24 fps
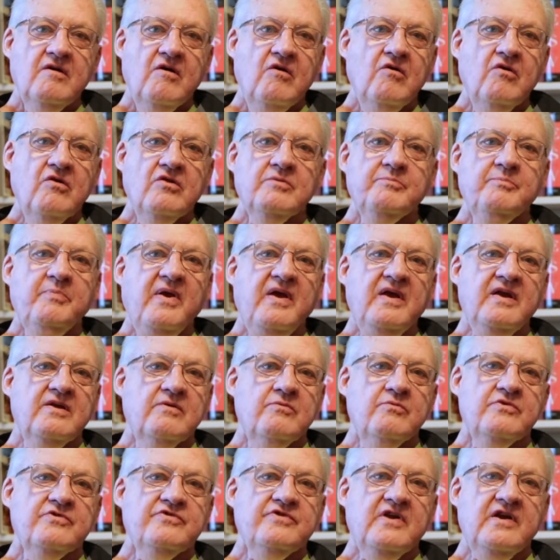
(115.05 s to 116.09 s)
all the
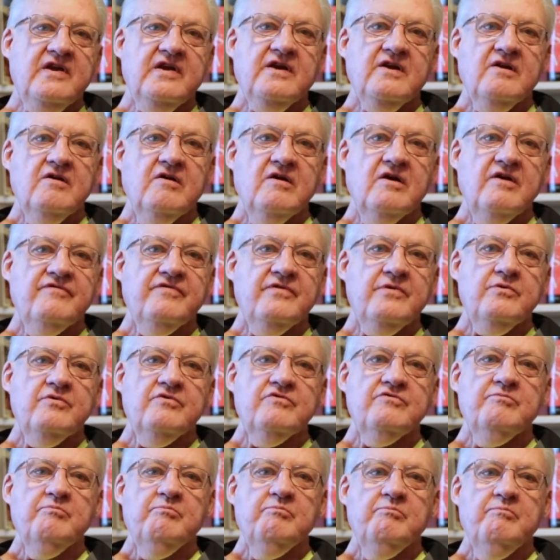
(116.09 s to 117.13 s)
paint was taken off. It
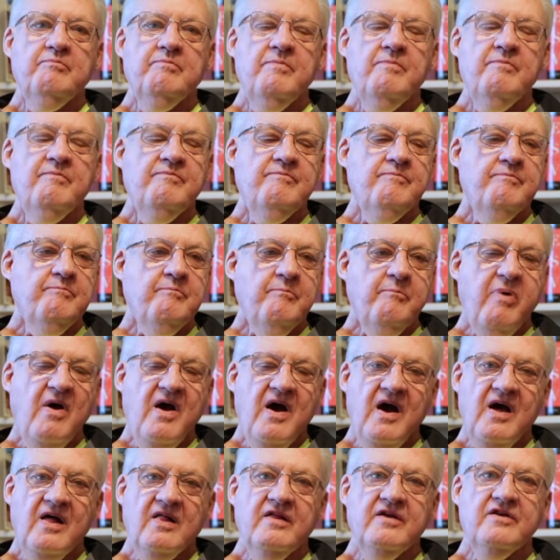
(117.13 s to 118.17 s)
was
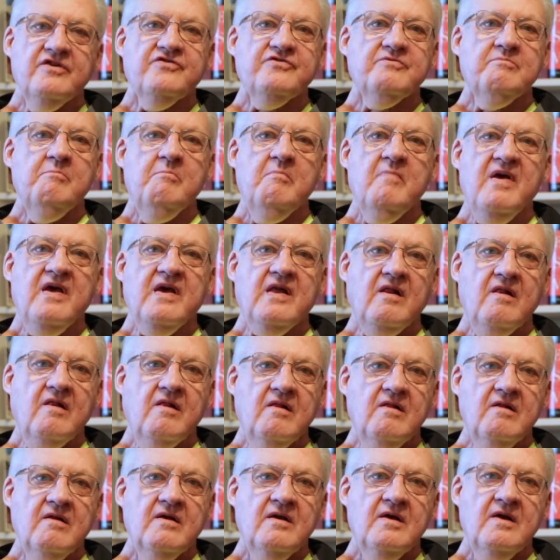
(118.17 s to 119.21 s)
polished
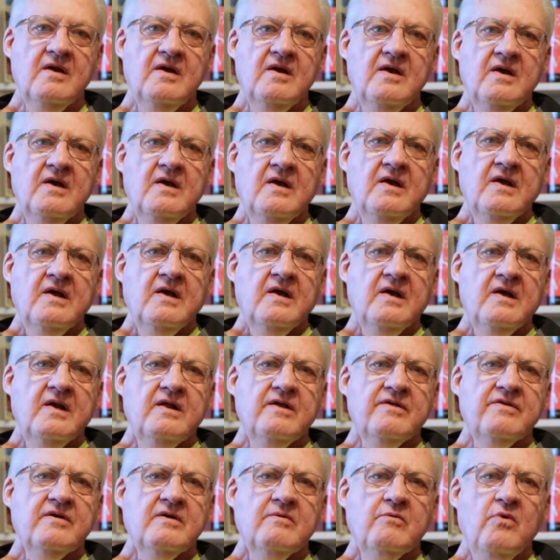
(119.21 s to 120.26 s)
metal. And
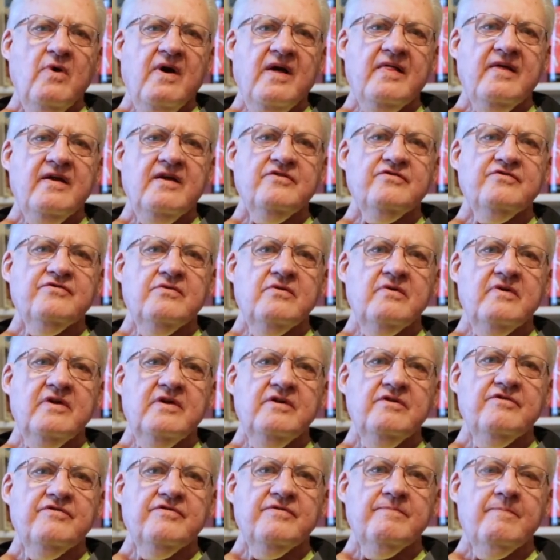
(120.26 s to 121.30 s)
I thought, wow, that's
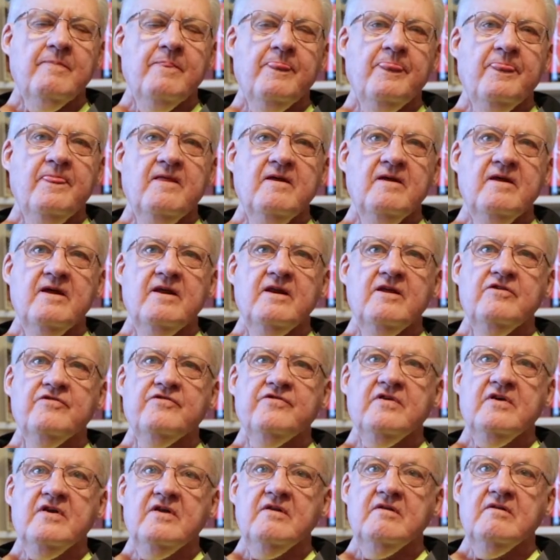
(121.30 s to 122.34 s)
strange. And he
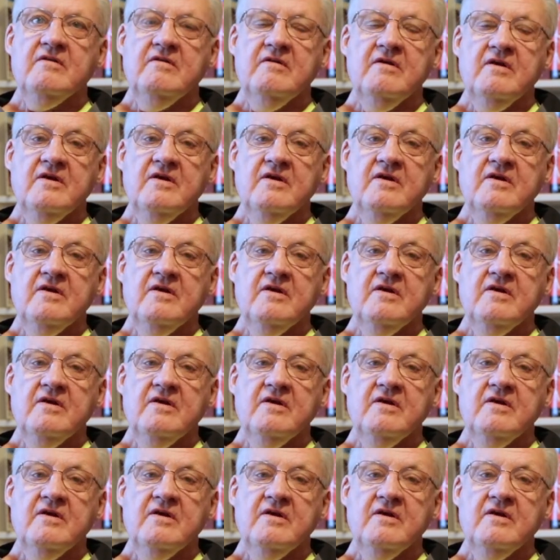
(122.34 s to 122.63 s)
said,